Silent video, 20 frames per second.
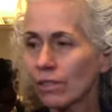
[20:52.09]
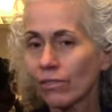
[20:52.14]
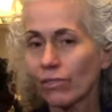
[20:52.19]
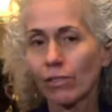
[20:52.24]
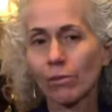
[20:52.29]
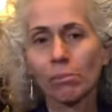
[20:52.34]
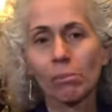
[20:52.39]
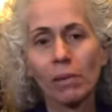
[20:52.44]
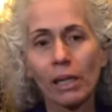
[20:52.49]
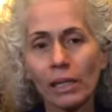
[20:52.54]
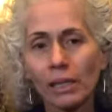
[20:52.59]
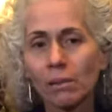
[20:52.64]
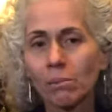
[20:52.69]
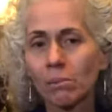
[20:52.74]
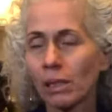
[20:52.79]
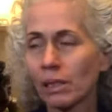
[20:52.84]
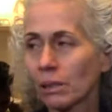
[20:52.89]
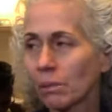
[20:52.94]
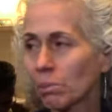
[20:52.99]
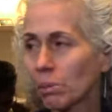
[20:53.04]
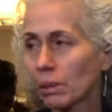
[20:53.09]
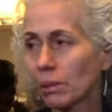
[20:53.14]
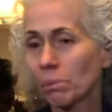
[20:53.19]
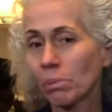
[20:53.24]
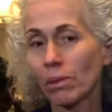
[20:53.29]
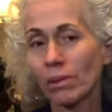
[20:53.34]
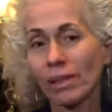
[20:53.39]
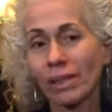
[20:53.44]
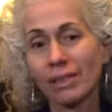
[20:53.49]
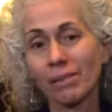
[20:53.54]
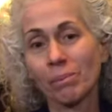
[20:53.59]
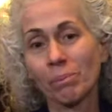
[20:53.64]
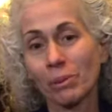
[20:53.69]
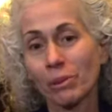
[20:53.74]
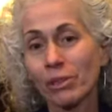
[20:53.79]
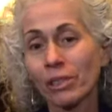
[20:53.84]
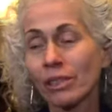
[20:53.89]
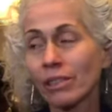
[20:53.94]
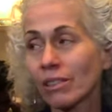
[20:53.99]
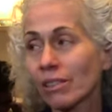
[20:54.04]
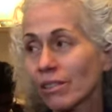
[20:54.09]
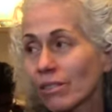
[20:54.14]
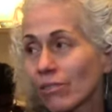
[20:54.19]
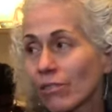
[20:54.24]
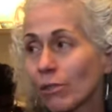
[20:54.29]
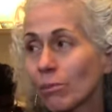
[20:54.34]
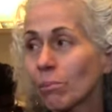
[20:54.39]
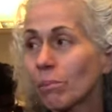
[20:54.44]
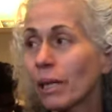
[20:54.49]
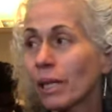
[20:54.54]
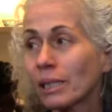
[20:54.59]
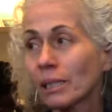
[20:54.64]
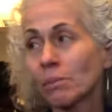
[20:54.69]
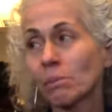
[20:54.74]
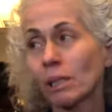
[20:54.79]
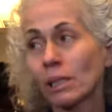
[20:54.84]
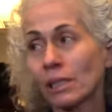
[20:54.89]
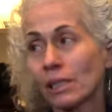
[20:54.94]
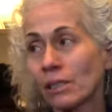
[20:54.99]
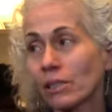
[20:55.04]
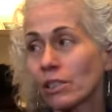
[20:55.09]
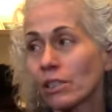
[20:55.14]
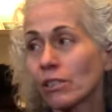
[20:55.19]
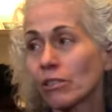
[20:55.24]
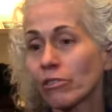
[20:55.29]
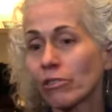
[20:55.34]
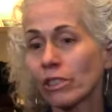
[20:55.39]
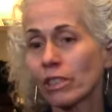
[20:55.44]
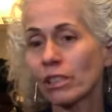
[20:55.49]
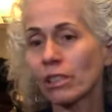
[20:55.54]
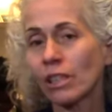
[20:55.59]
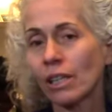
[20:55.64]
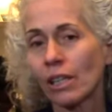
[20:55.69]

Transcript: for many, many people, and in particular for many, many children.